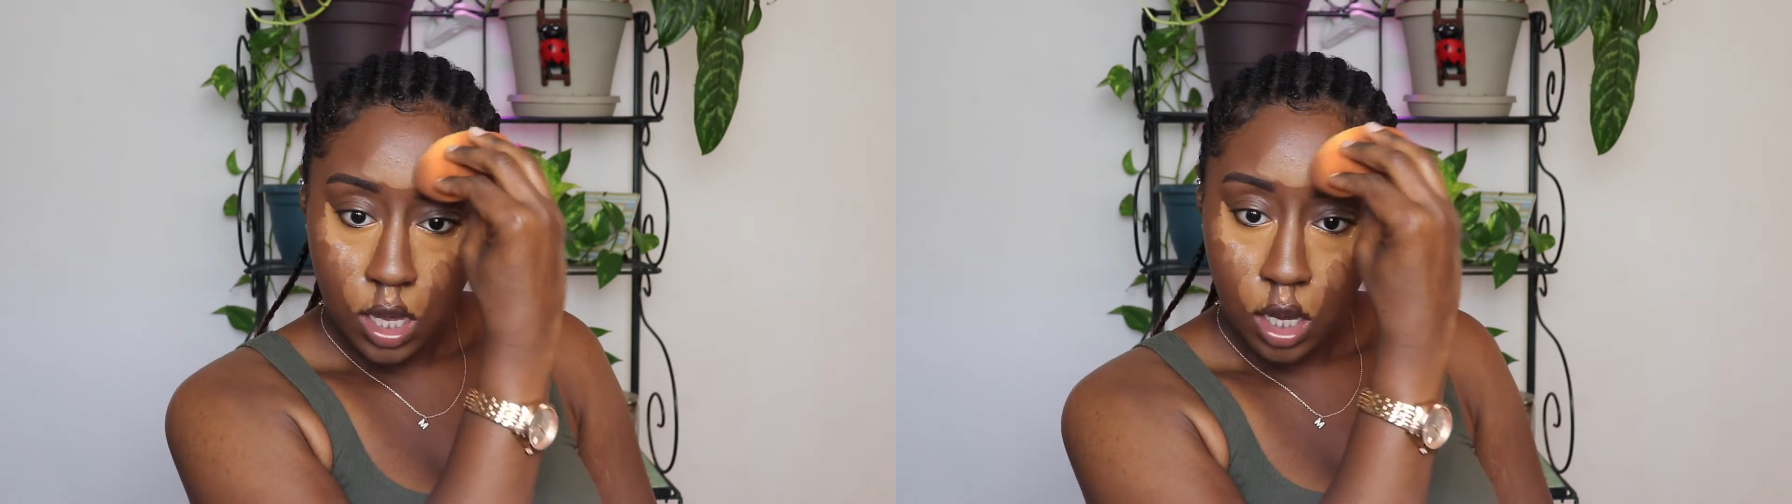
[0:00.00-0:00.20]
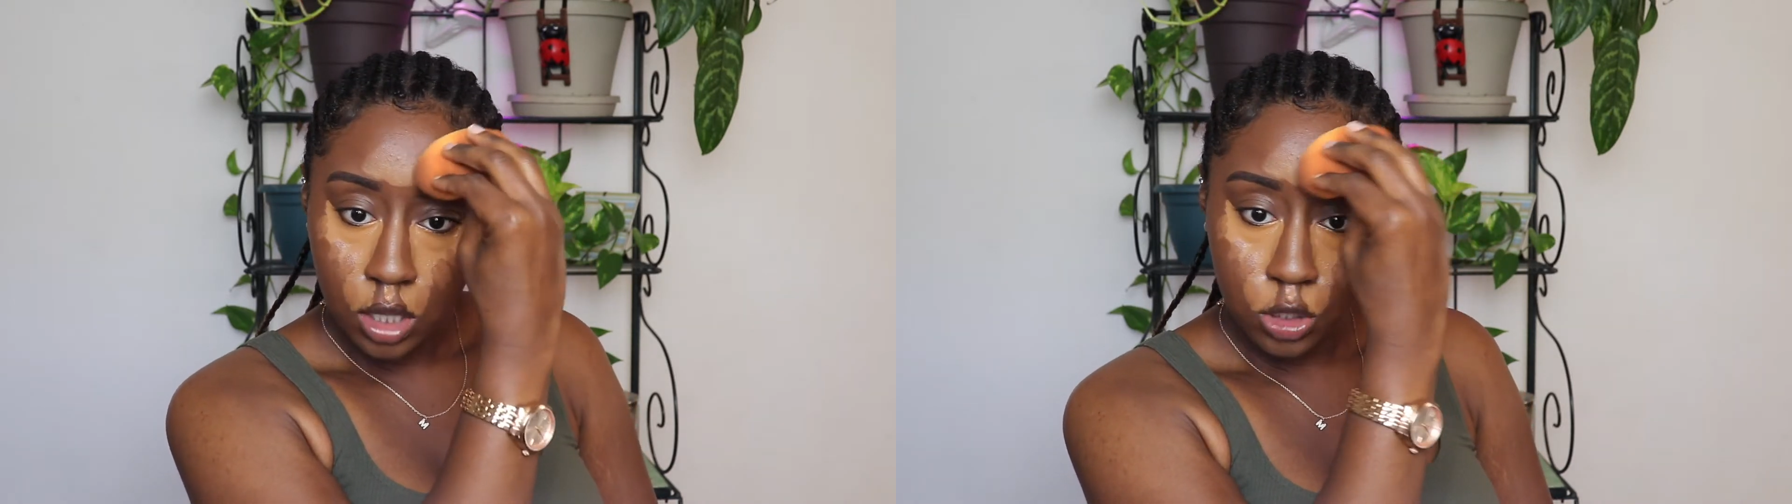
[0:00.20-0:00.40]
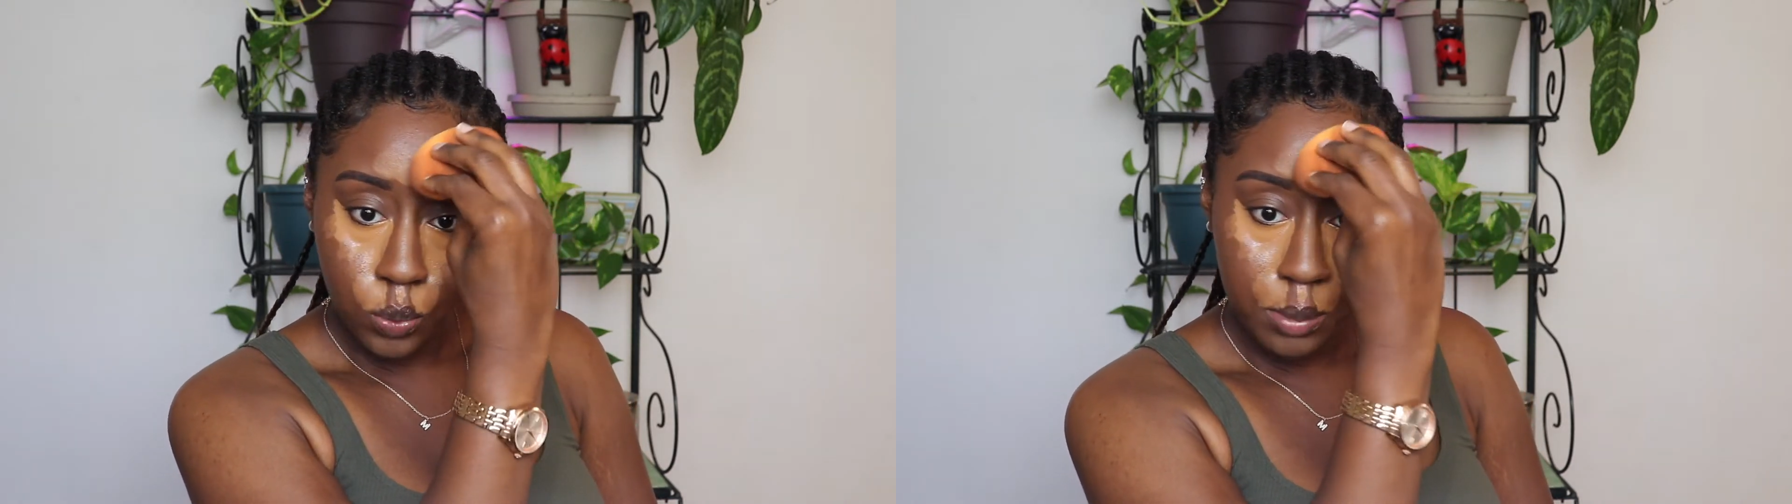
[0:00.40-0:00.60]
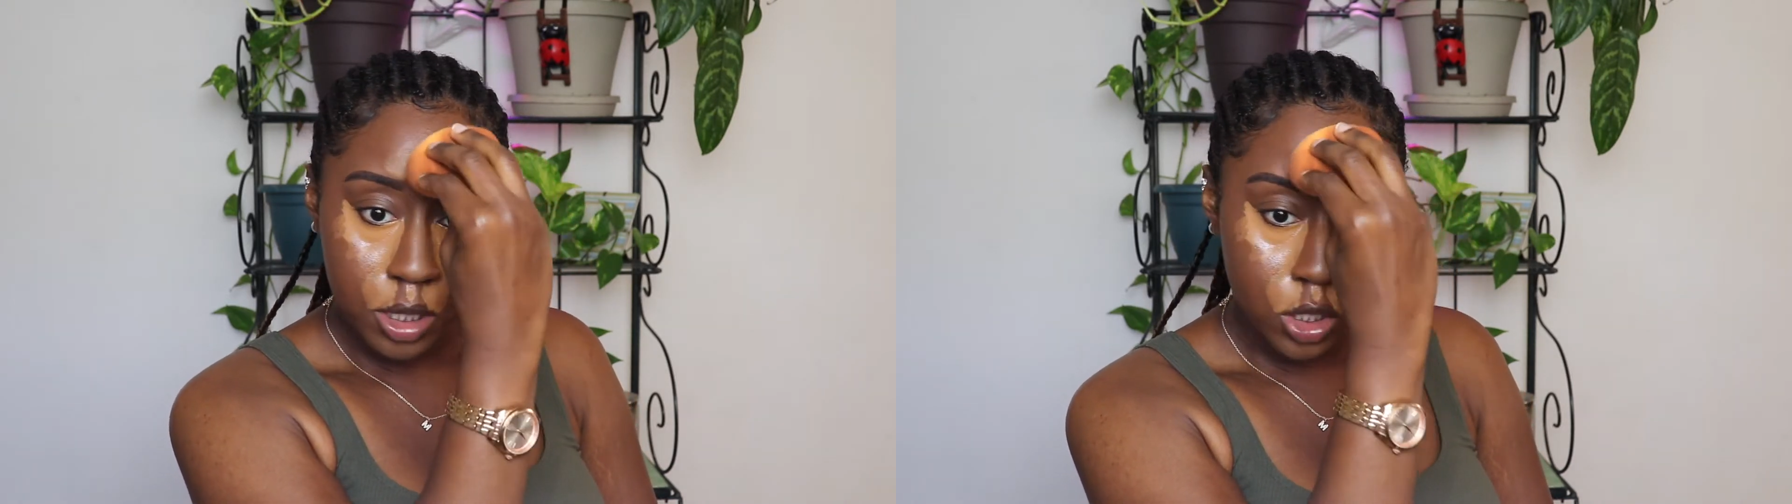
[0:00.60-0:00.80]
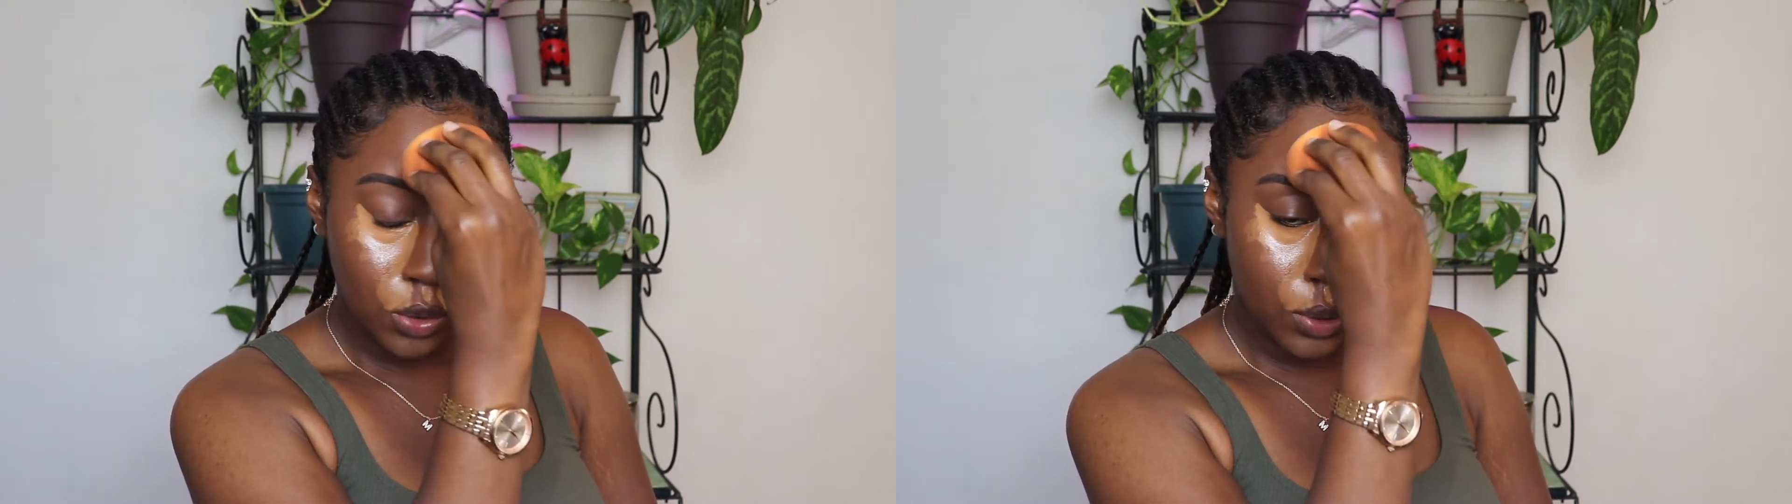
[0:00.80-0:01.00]

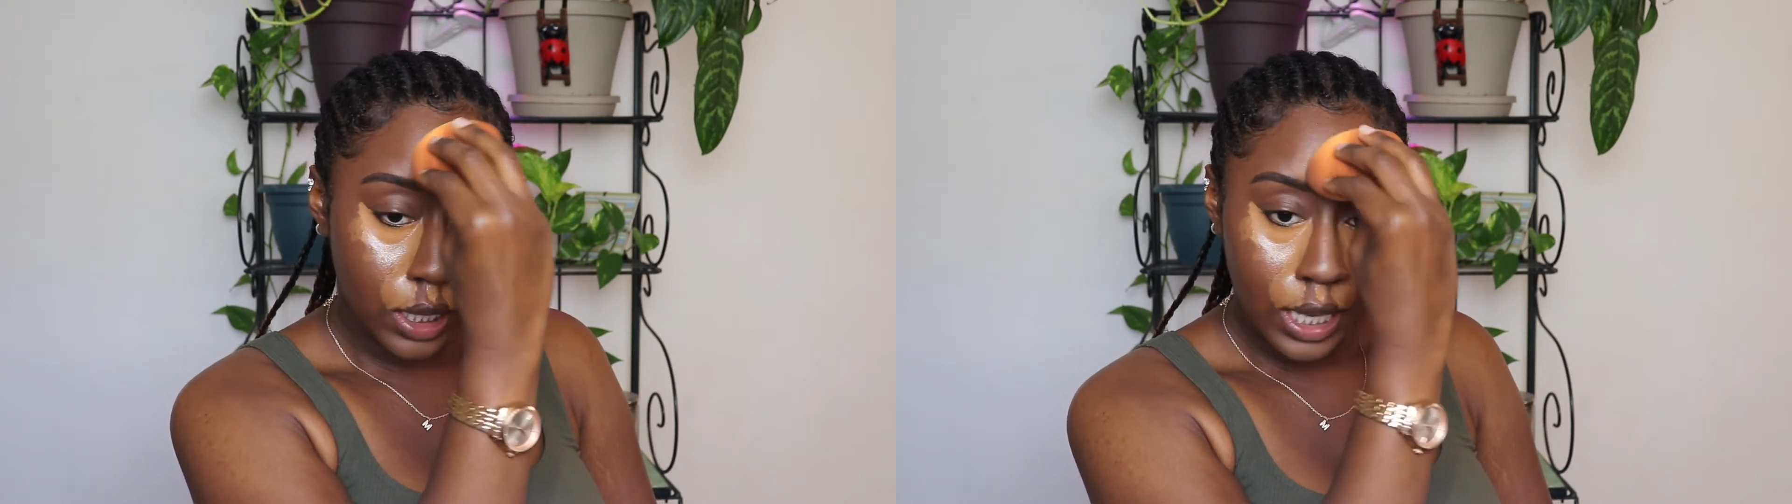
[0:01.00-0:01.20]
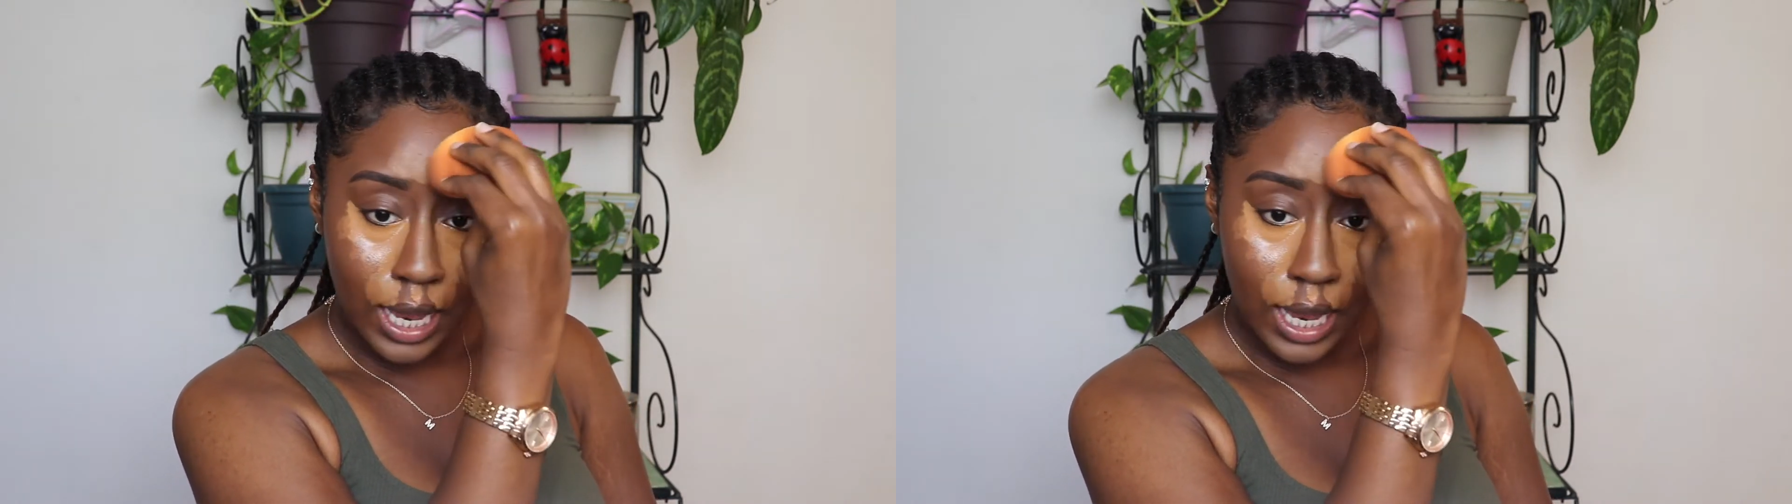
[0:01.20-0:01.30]
women do it,